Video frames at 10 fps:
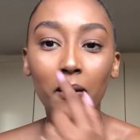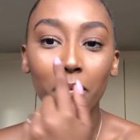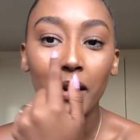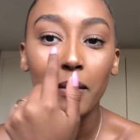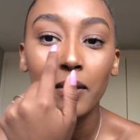
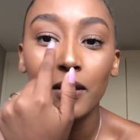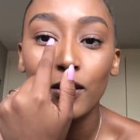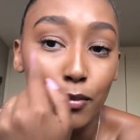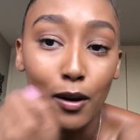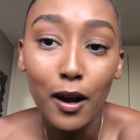but I mean,
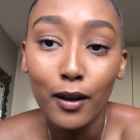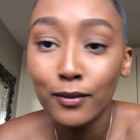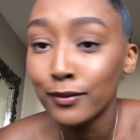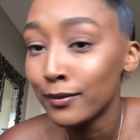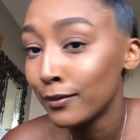this brow
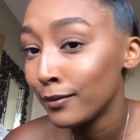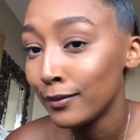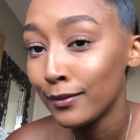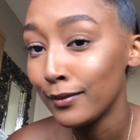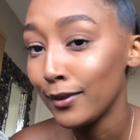
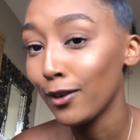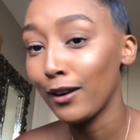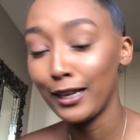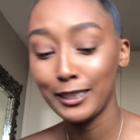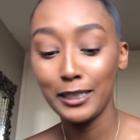look
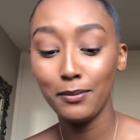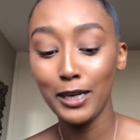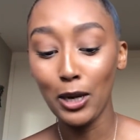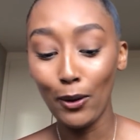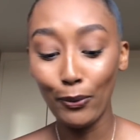like she
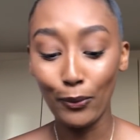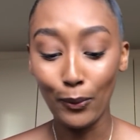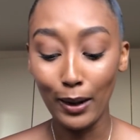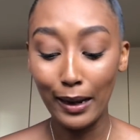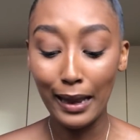been going
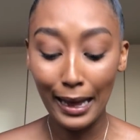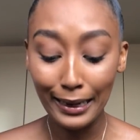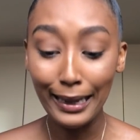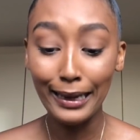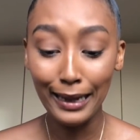through a lot
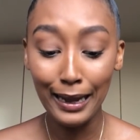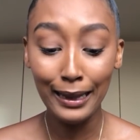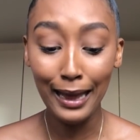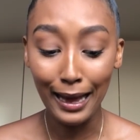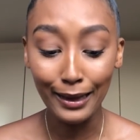in her
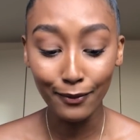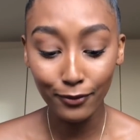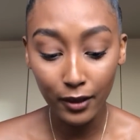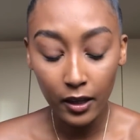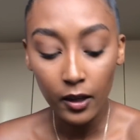life.
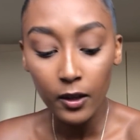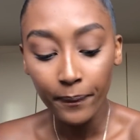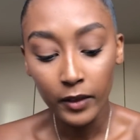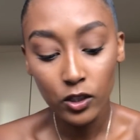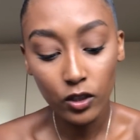
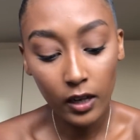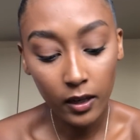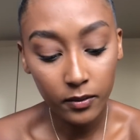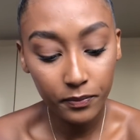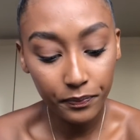So now